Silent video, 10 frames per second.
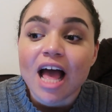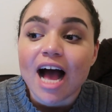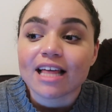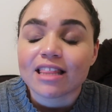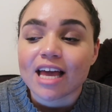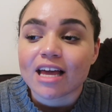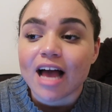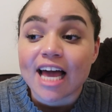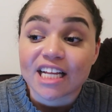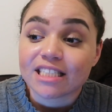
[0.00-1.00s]
I think
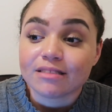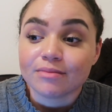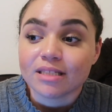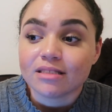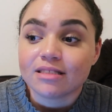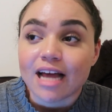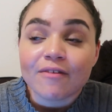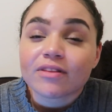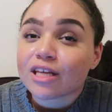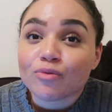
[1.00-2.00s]
I could
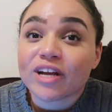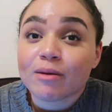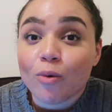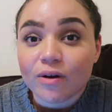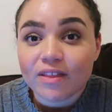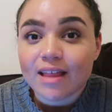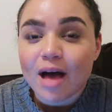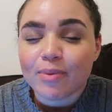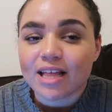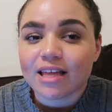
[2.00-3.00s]
definitely read more than
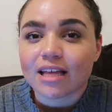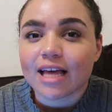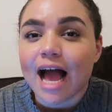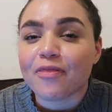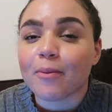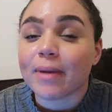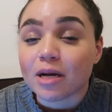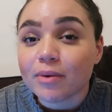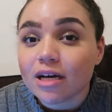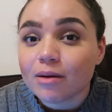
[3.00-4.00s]
that, but I think like at the
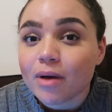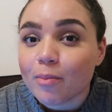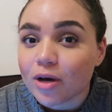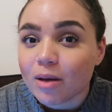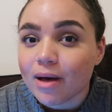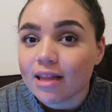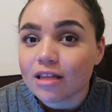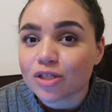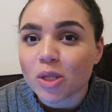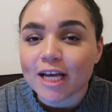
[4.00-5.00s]
minimum a book a
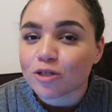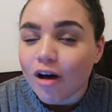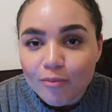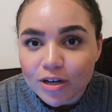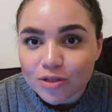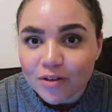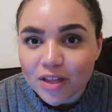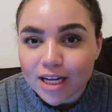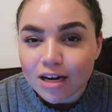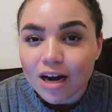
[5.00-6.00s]
month, so like 12 books throughout the
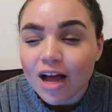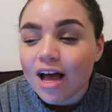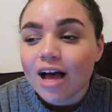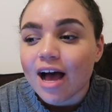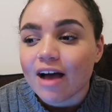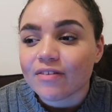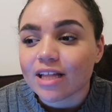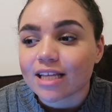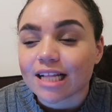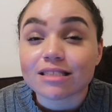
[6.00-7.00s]
year. I feel
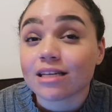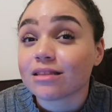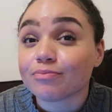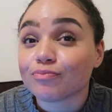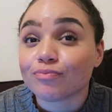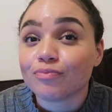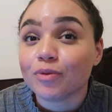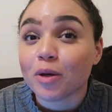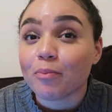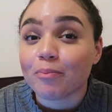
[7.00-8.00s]
like that's like
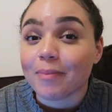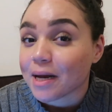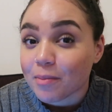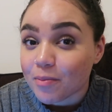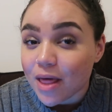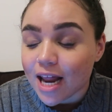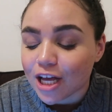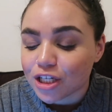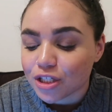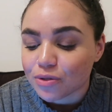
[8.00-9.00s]
the minimum that I
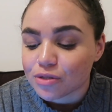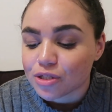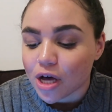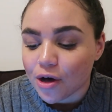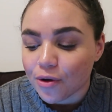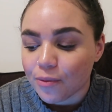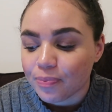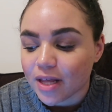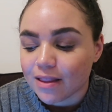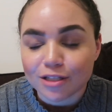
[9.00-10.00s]
could do. So,
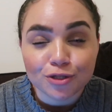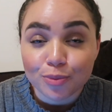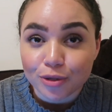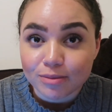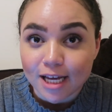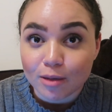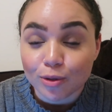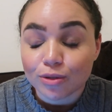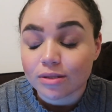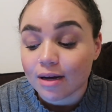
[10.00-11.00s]
and that's super
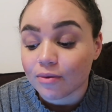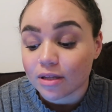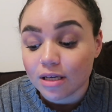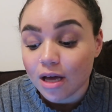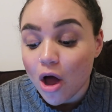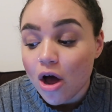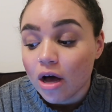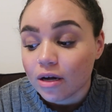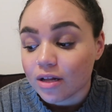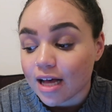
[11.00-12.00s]
obtainable. So I really,
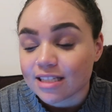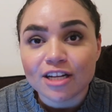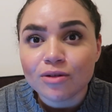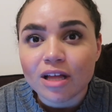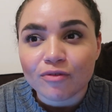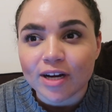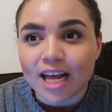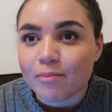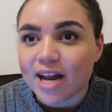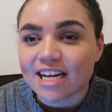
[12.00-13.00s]
because I do love
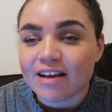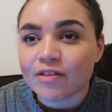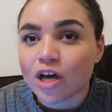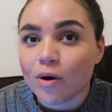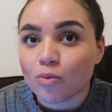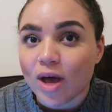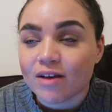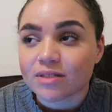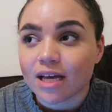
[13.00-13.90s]
reading, but I definitely go on waves.